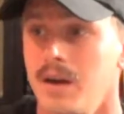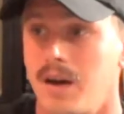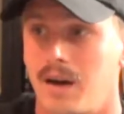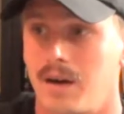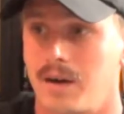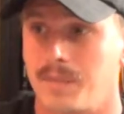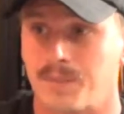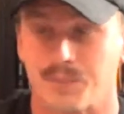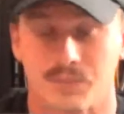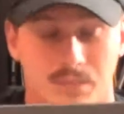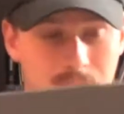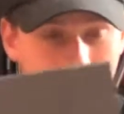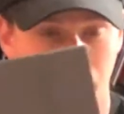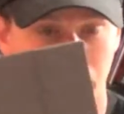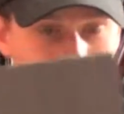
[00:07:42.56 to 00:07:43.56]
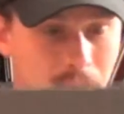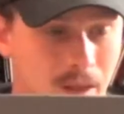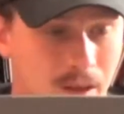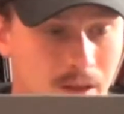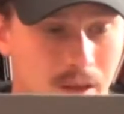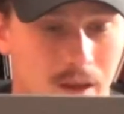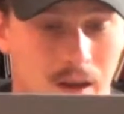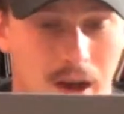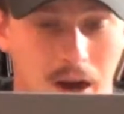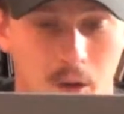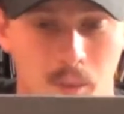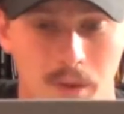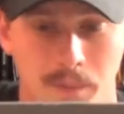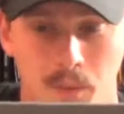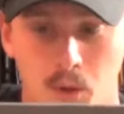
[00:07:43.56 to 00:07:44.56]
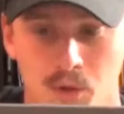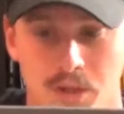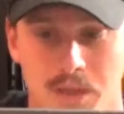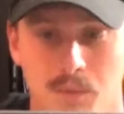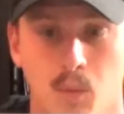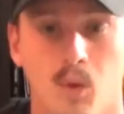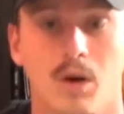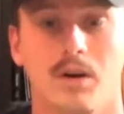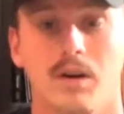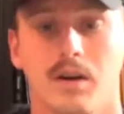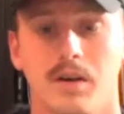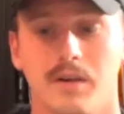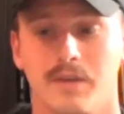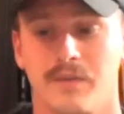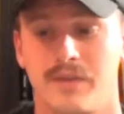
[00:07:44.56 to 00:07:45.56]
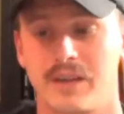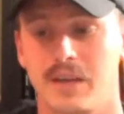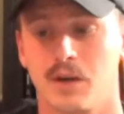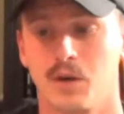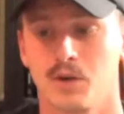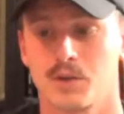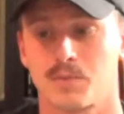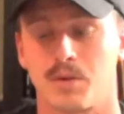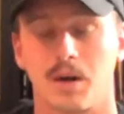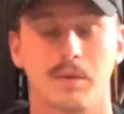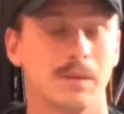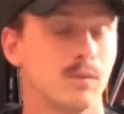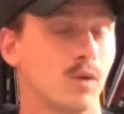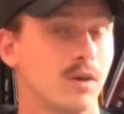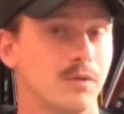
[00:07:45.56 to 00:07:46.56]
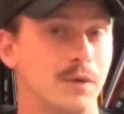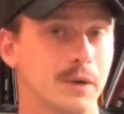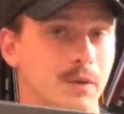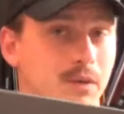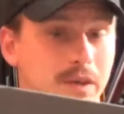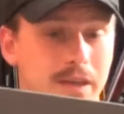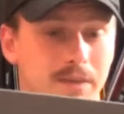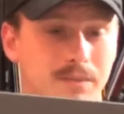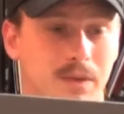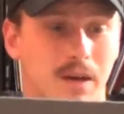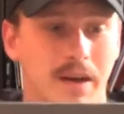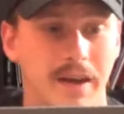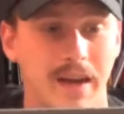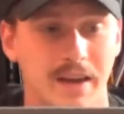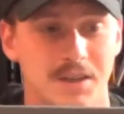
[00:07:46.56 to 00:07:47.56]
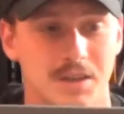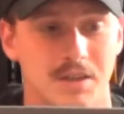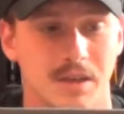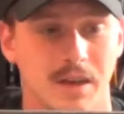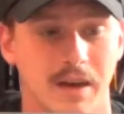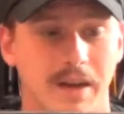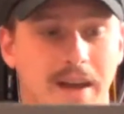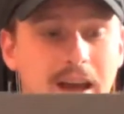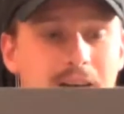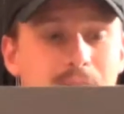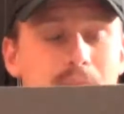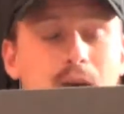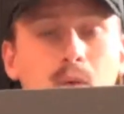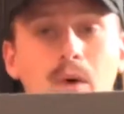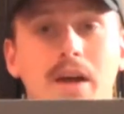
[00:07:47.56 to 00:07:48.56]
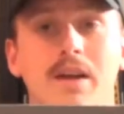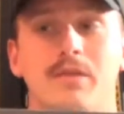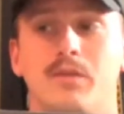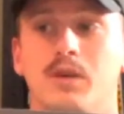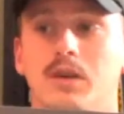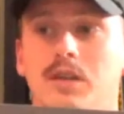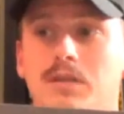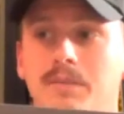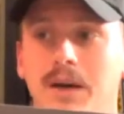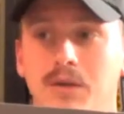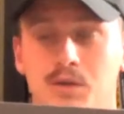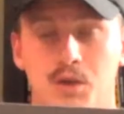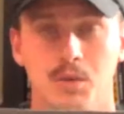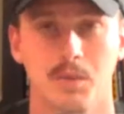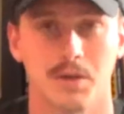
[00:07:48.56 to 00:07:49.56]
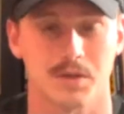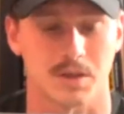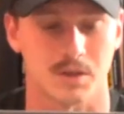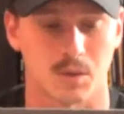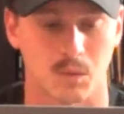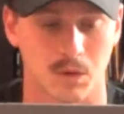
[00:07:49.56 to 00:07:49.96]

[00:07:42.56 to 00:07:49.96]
I will be posting more videos, probably more frequently. I have been away for about 2 months because of